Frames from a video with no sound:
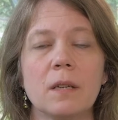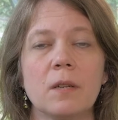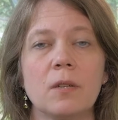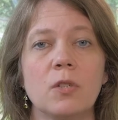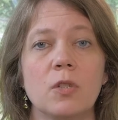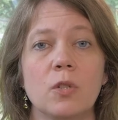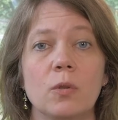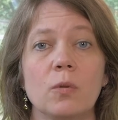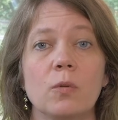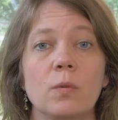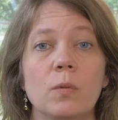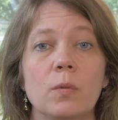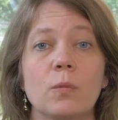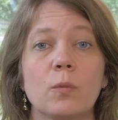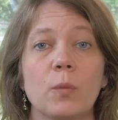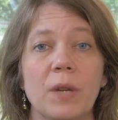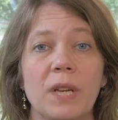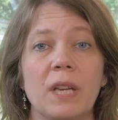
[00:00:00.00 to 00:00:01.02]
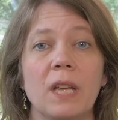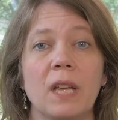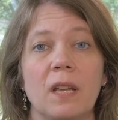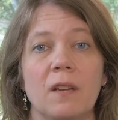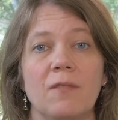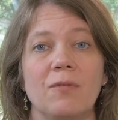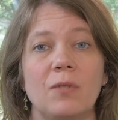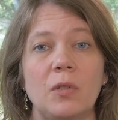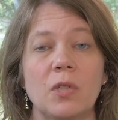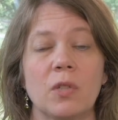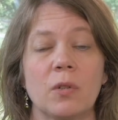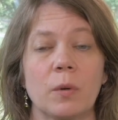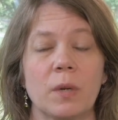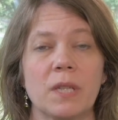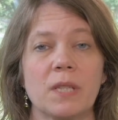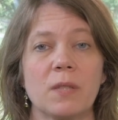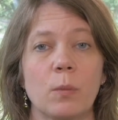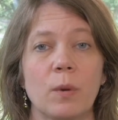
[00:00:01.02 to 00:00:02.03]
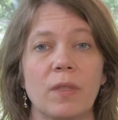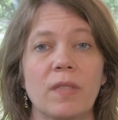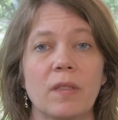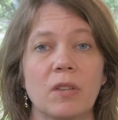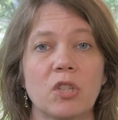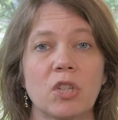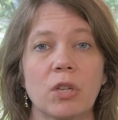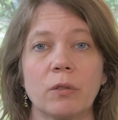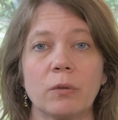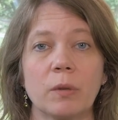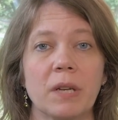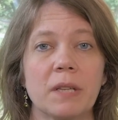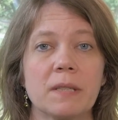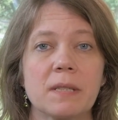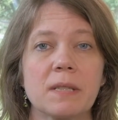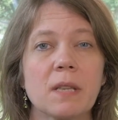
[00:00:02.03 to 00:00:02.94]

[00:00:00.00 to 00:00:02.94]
do reading inventories with the children,